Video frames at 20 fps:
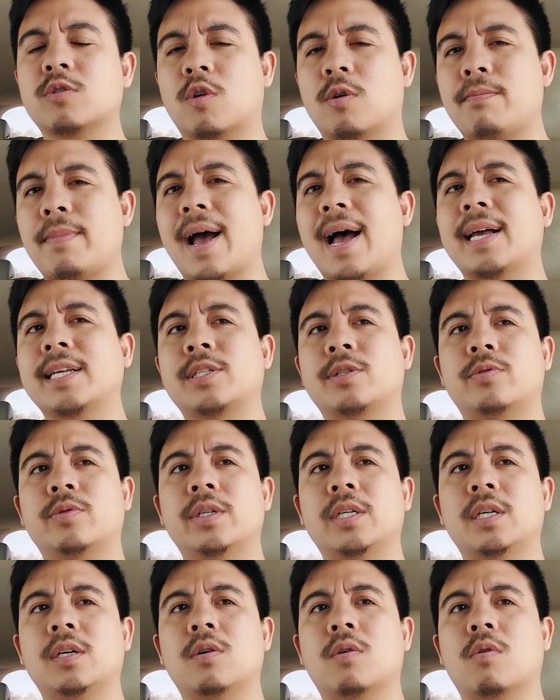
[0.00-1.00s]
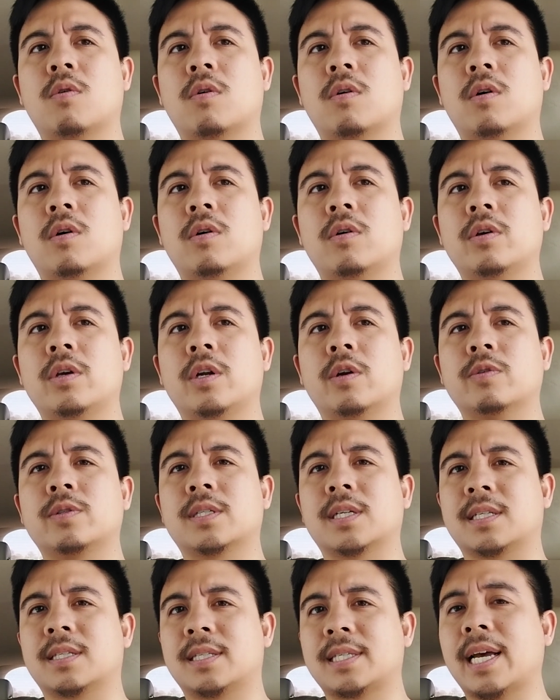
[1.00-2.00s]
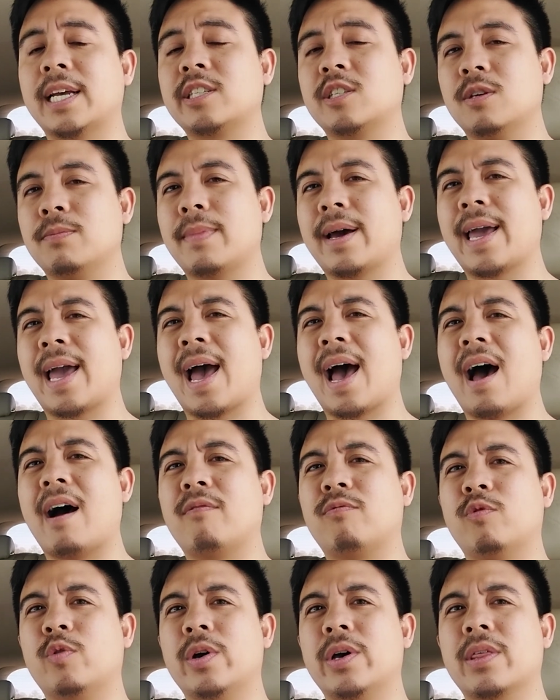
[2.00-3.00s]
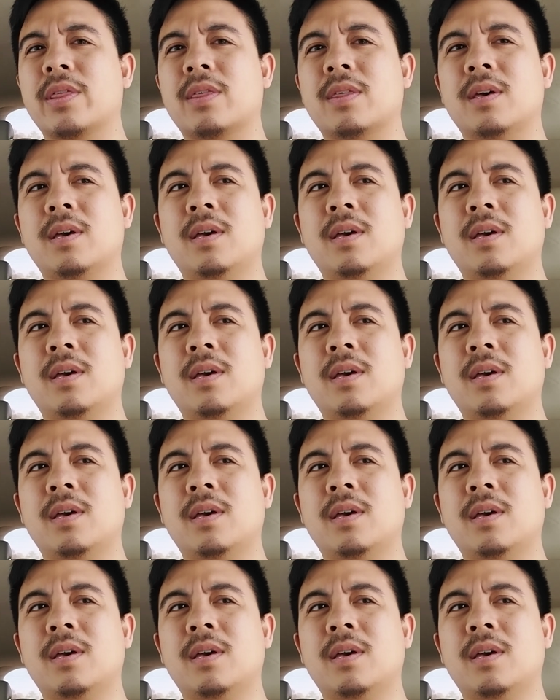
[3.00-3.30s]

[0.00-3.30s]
or mastery or, you know, success you may have with